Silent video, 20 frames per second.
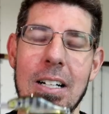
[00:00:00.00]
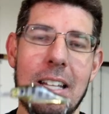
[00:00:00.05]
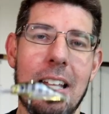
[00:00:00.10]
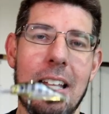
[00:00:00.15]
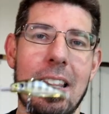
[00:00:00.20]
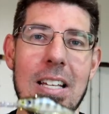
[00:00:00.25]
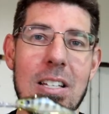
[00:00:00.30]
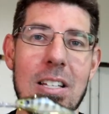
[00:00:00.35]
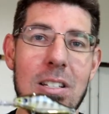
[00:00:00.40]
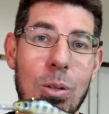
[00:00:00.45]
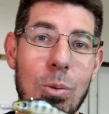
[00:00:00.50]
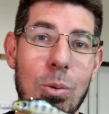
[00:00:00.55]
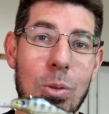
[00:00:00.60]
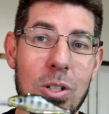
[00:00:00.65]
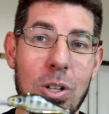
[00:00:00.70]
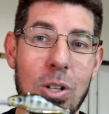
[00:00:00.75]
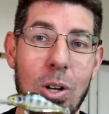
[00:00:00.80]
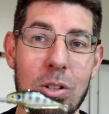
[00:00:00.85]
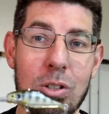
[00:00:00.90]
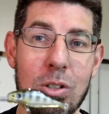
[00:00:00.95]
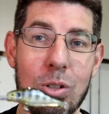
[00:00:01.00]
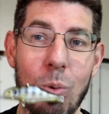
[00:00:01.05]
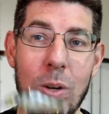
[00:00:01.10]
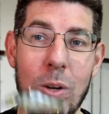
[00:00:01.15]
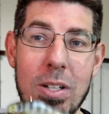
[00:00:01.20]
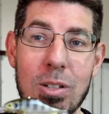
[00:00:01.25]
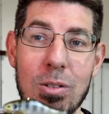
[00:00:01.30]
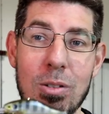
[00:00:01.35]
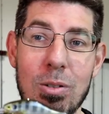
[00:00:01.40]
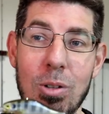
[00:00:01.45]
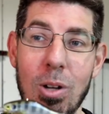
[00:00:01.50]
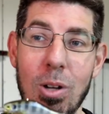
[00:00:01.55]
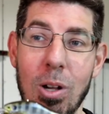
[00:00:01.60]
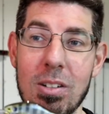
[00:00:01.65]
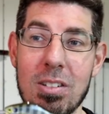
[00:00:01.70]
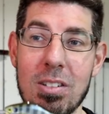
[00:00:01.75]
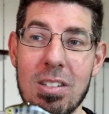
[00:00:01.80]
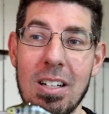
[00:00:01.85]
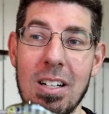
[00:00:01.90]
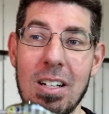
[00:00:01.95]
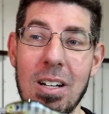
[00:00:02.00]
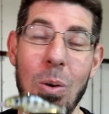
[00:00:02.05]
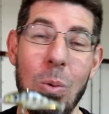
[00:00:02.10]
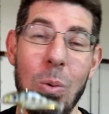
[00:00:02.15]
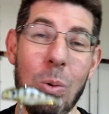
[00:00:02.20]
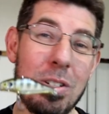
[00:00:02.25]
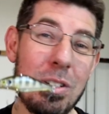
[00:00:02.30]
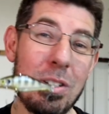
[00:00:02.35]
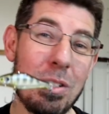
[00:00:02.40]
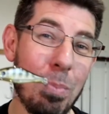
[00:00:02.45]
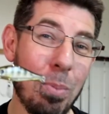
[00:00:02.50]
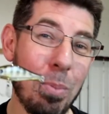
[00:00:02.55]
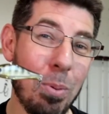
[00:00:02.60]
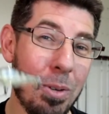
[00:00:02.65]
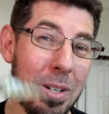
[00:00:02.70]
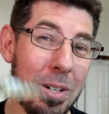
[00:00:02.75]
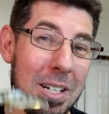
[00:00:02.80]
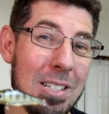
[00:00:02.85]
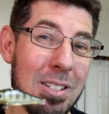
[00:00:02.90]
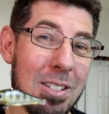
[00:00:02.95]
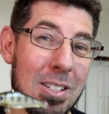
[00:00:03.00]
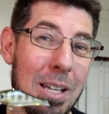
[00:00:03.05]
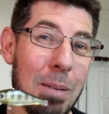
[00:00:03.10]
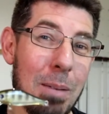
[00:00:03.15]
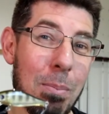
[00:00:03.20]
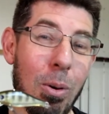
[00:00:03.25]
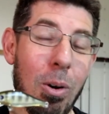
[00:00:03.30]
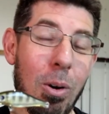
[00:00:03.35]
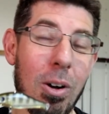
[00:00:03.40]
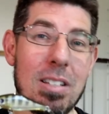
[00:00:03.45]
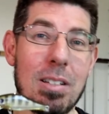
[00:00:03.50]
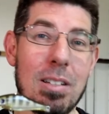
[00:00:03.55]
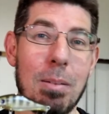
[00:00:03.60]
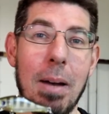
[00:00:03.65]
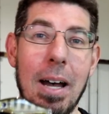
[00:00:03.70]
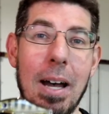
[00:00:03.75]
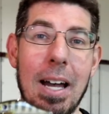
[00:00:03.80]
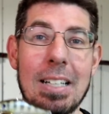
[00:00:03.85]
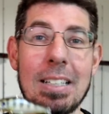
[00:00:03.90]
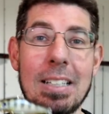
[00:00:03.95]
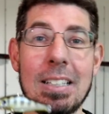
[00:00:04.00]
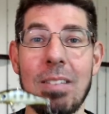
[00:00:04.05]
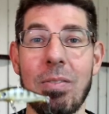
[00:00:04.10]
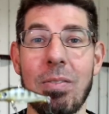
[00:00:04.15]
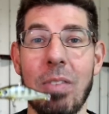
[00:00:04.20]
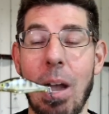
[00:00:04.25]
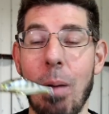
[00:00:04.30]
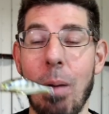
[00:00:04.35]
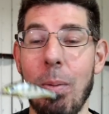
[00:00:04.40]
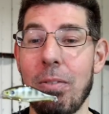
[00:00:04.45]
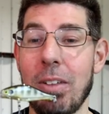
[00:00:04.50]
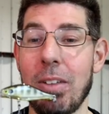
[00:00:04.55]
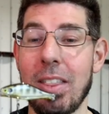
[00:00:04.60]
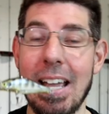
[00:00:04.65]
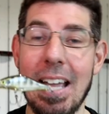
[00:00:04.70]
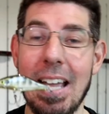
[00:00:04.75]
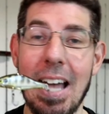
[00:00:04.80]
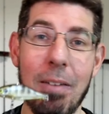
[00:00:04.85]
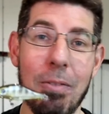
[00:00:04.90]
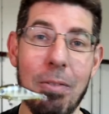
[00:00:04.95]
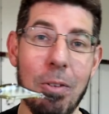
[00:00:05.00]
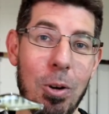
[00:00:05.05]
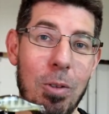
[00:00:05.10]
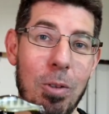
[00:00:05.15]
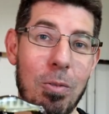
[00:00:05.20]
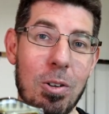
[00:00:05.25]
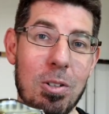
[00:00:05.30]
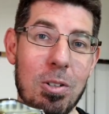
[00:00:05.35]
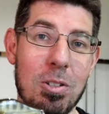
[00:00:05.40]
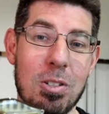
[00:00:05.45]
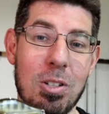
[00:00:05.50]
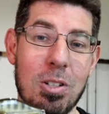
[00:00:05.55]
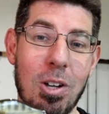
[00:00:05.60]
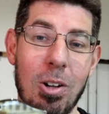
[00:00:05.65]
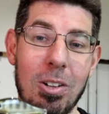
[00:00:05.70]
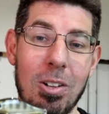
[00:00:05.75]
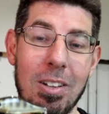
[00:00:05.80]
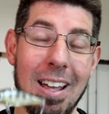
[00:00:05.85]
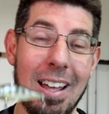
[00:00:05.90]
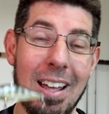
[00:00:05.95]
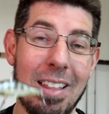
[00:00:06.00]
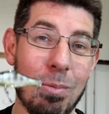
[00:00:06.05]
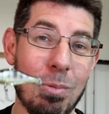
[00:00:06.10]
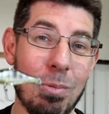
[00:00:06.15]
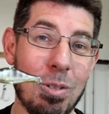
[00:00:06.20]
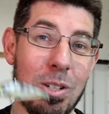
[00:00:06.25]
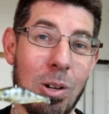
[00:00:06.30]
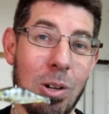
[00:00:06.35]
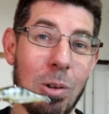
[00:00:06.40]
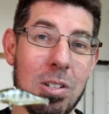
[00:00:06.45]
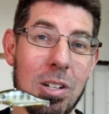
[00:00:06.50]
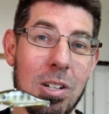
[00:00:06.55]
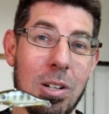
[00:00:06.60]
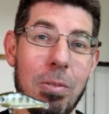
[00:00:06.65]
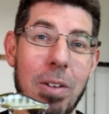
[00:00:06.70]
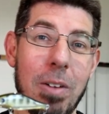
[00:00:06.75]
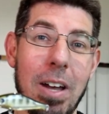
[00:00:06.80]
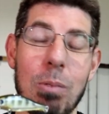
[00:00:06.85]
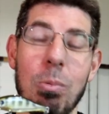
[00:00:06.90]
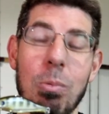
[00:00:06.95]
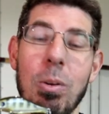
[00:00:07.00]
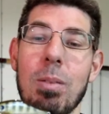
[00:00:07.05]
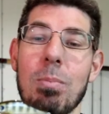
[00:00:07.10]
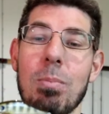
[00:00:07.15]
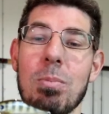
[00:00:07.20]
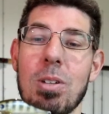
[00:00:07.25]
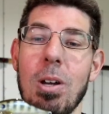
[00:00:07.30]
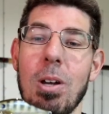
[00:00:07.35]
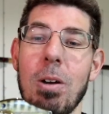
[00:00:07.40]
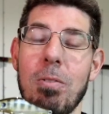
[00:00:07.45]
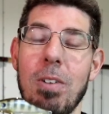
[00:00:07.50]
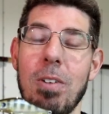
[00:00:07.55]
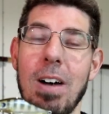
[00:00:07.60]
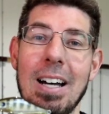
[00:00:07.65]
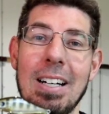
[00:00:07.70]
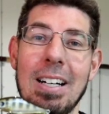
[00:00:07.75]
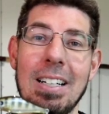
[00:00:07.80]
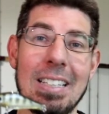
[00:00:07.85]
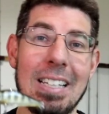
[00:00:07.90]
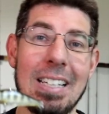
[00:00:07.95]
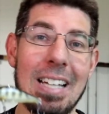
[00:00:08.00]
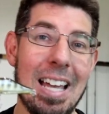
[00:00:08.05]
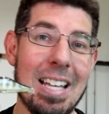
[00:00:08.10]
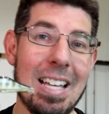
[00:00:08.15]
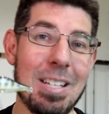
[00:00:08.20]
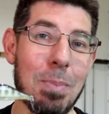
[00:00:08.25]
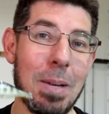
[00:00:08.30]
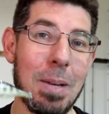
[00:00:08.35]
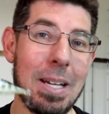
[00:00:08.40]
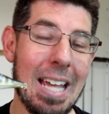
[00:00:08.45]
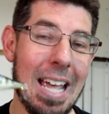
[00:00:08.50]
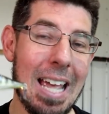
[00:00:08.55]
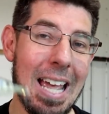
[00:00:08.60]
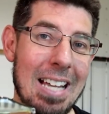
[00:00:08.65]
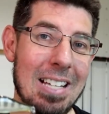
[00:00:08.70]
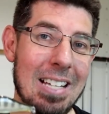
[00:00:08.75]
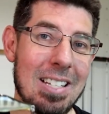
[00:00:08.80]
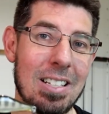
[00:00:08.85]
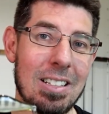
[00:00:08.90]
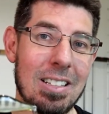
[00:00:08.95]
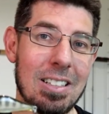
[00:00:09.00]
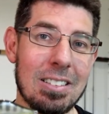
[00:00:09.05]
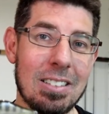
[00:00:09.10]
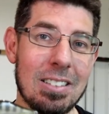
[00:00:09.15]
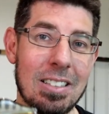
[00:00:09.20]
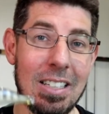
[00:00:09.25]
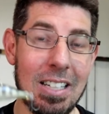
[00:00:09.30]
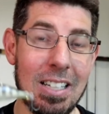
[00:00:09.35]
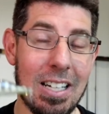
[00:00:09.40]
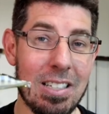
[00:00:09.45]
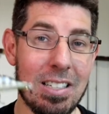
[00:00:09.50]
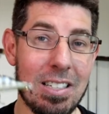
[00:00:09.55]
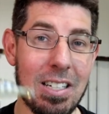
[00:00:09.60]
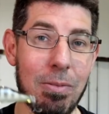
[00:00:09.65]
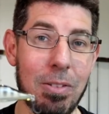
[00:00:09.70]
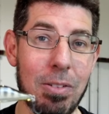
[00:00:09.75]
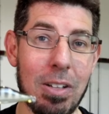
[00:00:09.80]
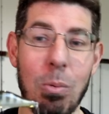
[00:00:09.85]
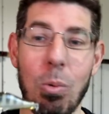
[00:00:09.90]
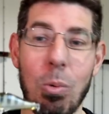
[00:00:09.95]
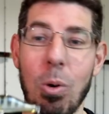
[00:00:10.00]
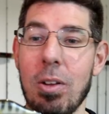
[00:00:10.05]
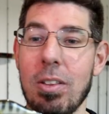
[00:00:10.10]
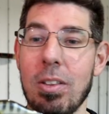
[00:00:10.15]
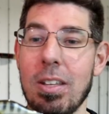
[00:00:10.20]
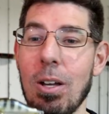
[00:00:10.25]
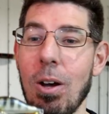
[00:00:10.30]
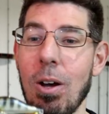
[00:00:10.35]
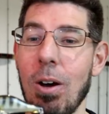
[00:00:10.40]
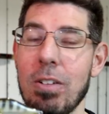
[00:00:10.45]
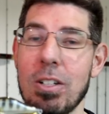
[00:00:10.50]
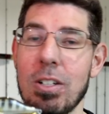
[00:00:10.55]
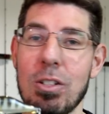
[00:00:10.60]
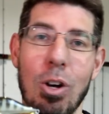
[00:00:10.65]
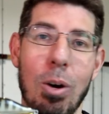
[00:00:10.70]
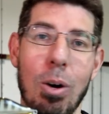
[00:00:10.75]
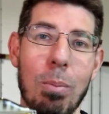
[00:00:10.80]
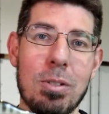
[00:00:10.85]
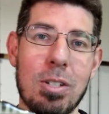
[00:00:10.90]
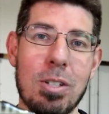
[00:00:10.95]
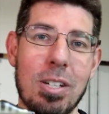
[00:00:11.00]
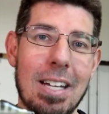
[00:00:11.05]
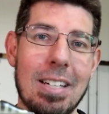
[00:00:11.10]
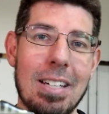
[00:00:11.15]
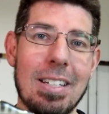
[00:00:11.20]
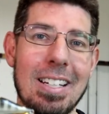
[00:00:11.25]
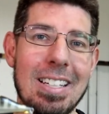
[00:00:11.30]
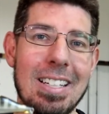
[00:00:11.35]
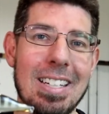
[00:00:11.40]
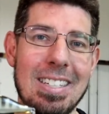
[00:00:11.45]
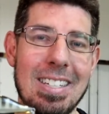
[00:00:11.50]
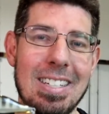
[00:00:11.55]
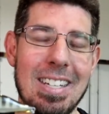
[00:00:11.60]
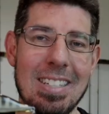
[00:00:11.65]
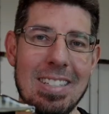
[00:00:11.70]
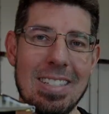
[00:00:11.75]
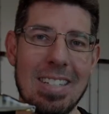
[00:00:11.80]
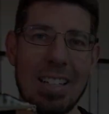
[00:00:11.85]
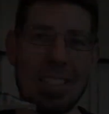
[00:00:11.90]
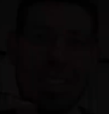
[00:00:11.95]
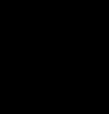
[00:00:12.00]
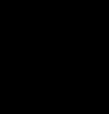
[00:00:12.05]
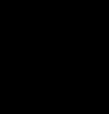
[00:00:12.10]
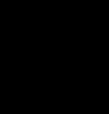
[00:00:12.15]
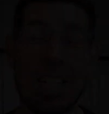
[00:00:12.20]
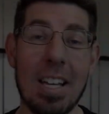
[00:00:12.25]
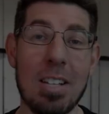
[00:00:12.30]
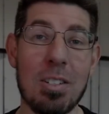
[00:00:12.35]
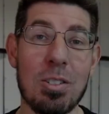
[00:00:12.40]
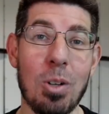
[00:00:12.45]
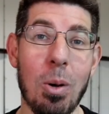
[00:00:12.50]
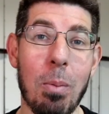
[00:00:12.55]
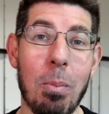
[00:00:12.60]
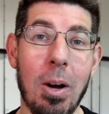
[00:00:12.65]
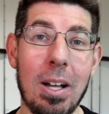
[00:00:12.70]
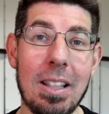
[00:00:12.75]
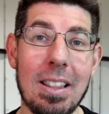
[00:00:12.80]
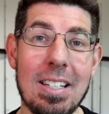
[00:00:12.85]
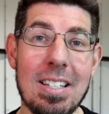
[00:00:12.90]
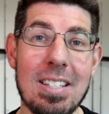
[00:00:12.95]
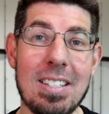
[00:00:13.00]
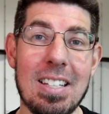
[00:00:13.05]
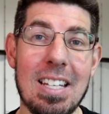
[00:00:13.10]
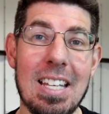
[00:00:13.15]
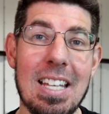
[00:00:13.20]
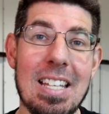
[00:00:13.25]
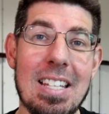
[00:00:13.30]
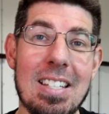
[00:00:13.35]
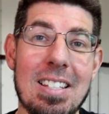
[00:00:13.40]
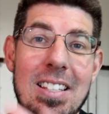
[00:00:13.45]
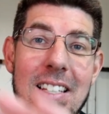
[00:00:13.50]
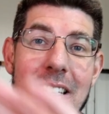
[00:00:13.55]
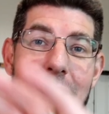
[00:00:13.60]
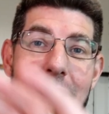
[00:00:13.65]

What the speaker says: Now these lures cost $22, which is pretty steep price to pay. However, they are very versatile, and the results that I've had with them so far has been excellent and definitely worthy of a top 10 contender. And the next on my list is